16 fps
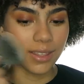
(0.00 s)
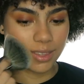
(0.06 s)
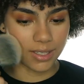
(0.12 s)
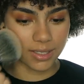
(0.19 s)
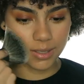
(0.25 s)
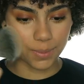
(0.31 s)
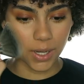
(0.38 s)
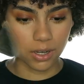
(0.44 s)

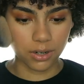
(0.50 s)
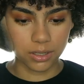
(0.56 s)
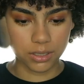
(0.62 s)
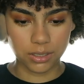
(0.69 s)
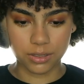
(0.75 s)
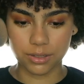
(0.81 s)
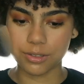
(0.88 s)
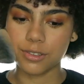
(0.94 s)
this powder is
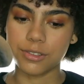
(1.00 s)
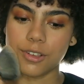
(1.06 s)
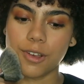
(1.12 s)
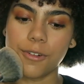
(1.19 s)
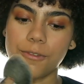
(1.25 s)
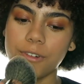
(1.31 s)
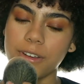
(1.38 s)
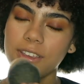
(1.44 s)
just
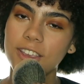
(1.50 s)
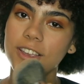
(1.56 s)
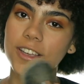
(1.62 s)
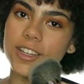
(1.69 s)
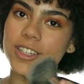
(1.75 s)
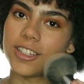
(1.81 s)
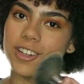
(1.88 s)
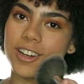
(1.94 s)
so freaking
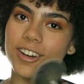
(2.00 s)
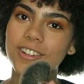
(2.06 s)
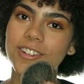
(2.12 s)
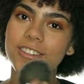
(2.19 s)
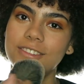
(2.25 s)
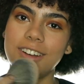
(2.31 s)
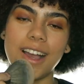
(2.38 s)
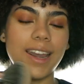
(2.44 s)
good,
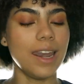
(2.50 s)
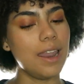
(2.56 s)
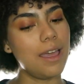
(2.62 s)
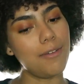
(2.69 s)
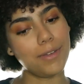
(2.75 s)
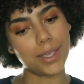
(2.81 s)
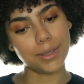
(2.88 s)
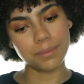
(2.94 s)
girl. I
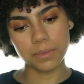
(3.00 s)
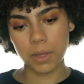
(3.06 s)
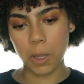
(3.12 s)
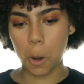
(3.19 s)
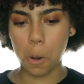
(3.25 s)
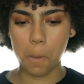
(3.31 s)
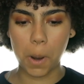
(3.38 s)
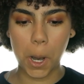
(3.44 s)
love it.
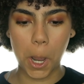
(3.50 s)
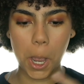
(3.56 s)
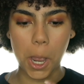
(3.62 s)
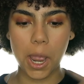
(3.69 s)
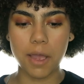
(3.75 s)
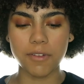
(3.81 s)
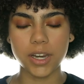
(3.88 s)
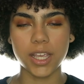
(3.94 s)
Oh my god, I
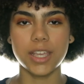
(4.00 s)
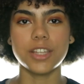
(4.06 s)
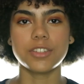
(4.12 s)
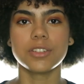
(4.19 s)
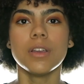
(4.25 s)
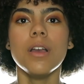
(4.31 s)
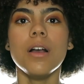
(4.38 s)
have an itch.